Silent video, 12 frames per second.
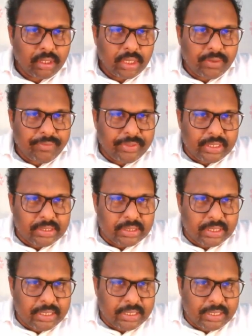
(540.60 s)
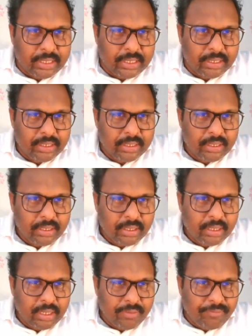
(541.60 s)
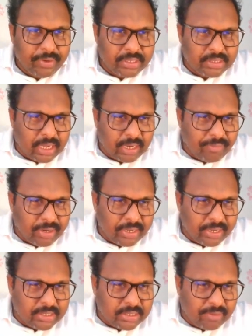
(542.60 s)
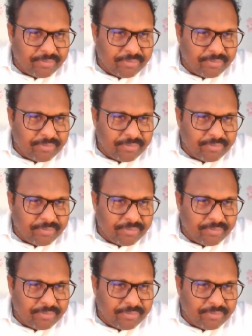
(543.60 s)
given this E, if it is converting itself